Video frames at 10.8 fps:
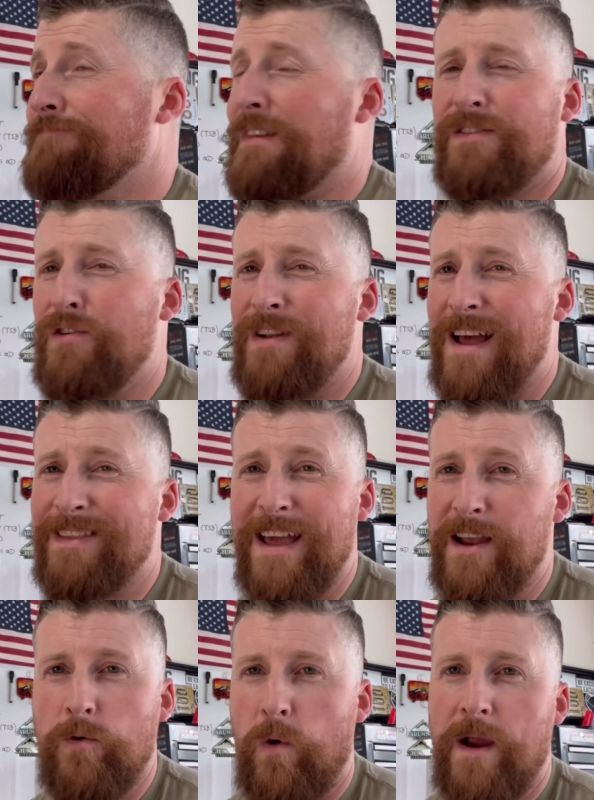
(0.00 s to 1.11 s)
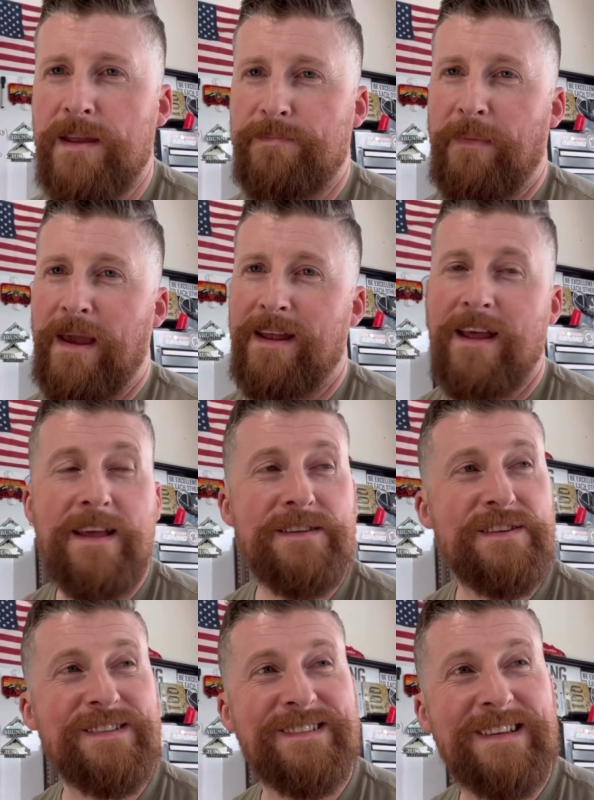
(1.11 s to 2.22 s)
they're not that great, man. It's
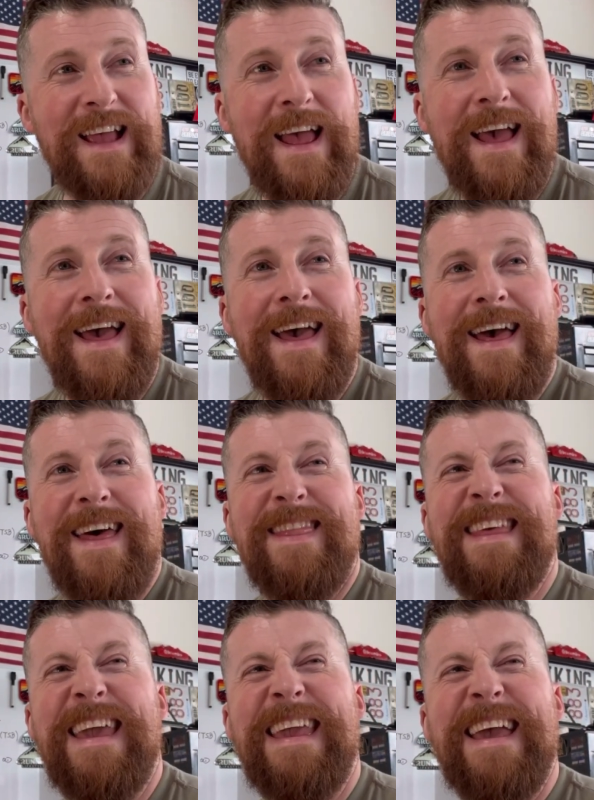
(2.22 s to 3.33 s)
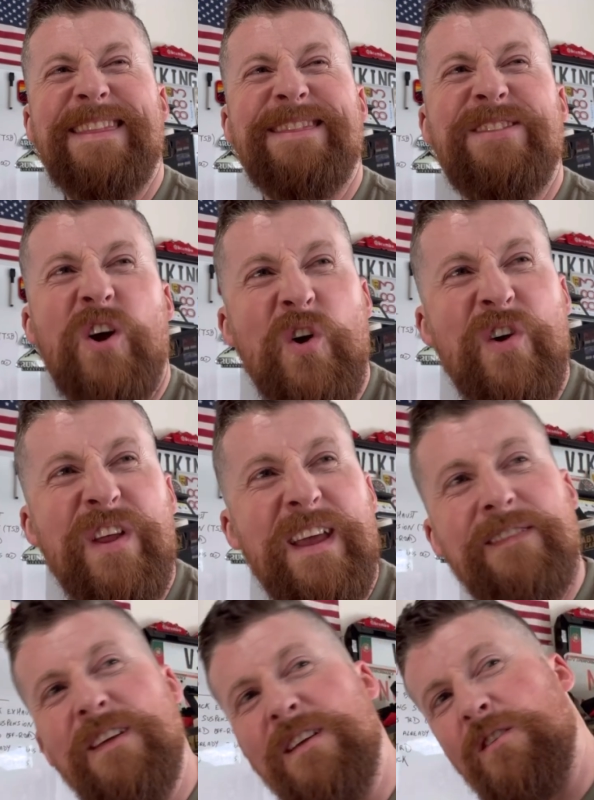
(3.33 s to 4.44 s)
just, they get dirty
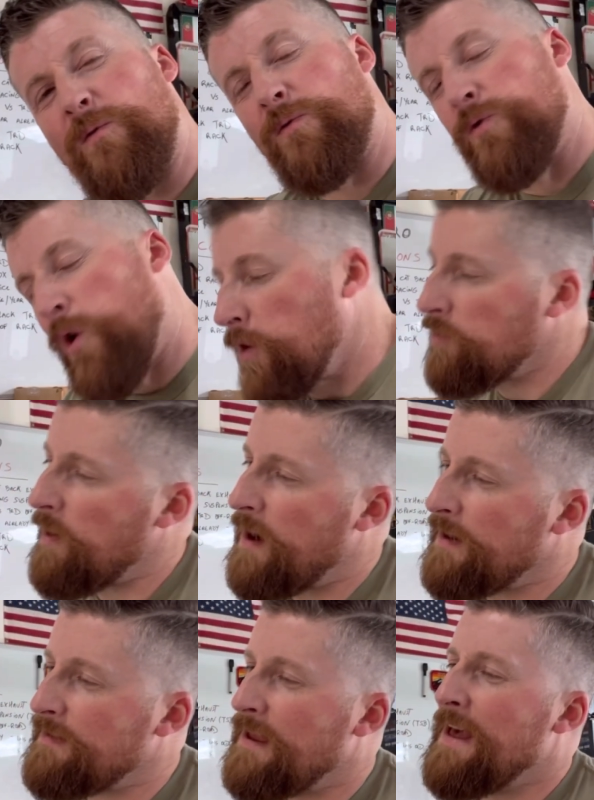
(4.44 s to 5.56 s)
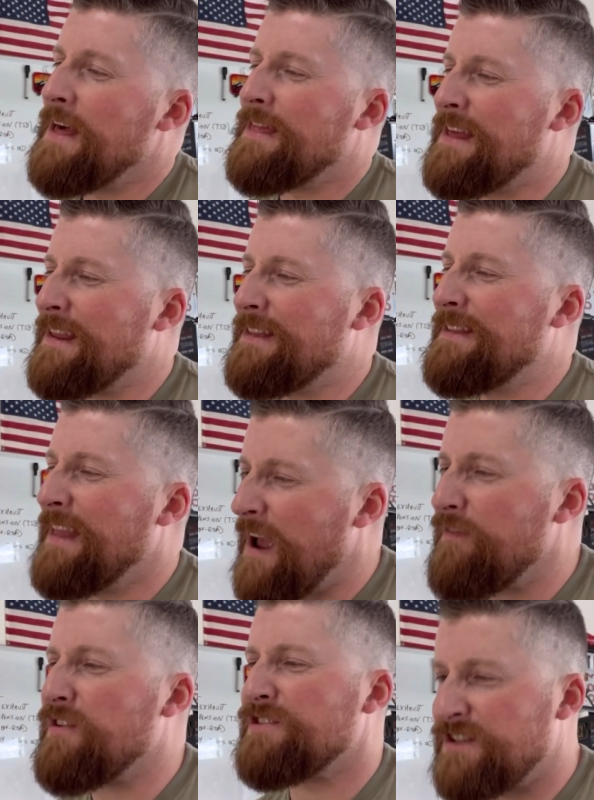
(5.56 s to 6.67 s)
and they don't look right. They
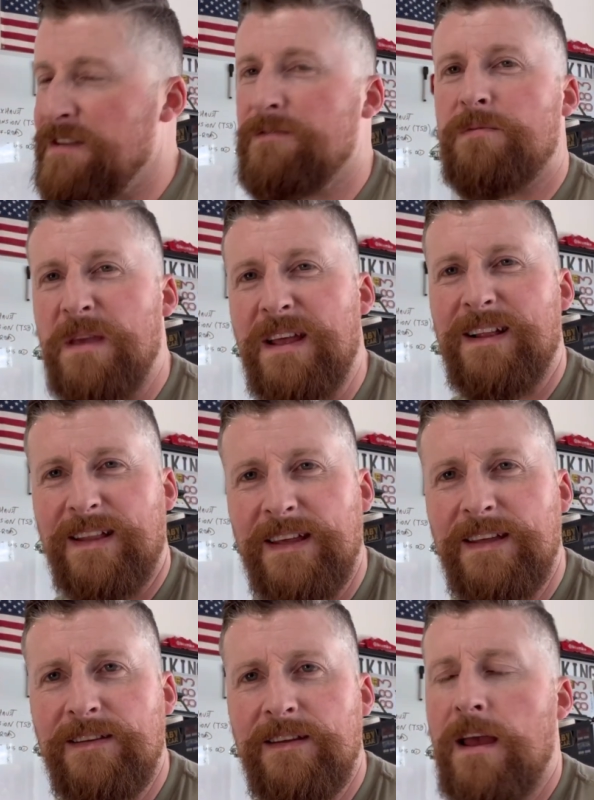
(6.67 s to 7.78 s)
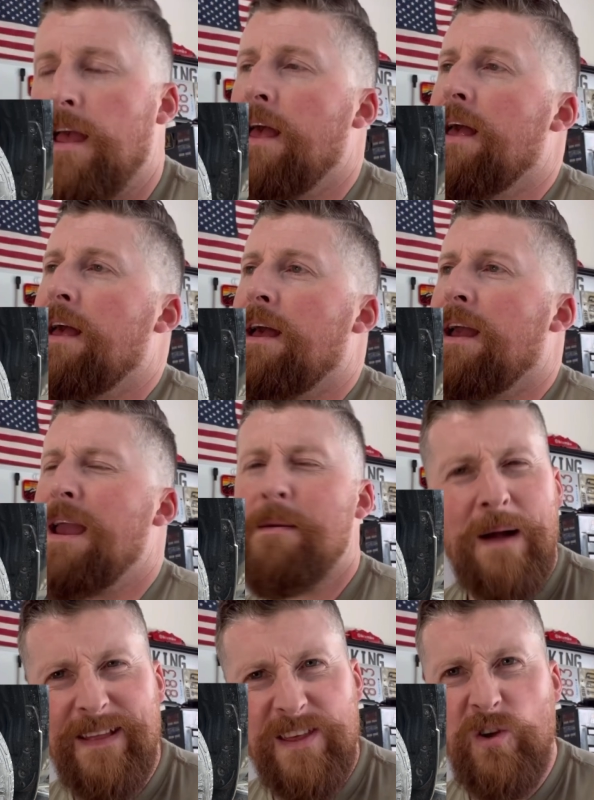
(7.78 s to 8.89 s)
never seem to be clean. Am
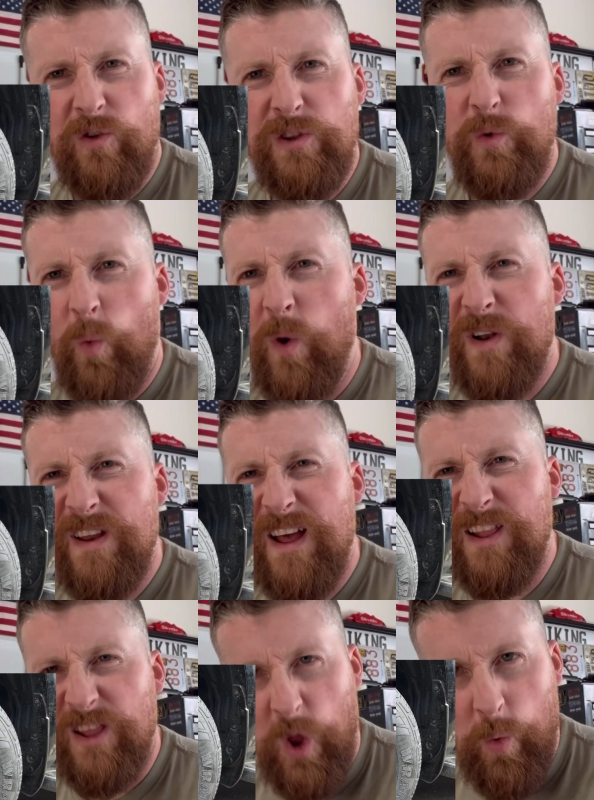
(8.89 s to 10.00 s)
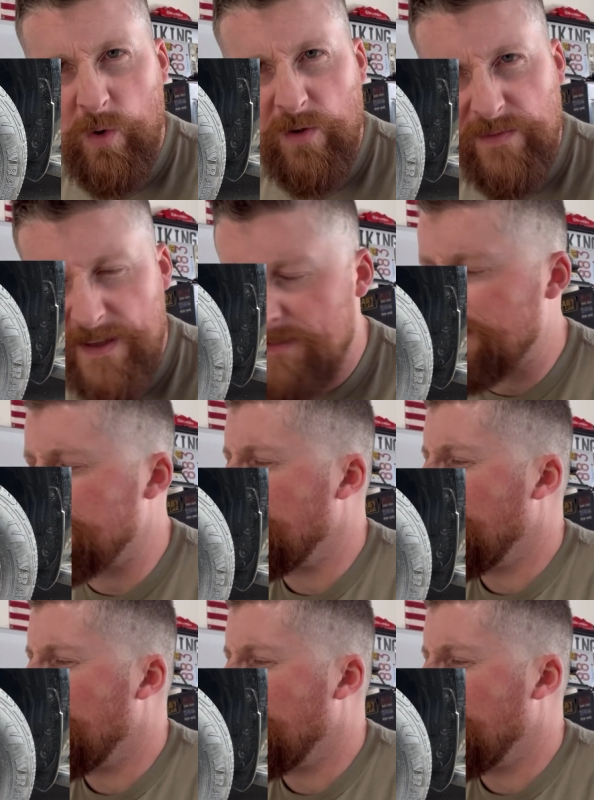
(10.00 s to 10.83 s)
I the only one alone on this?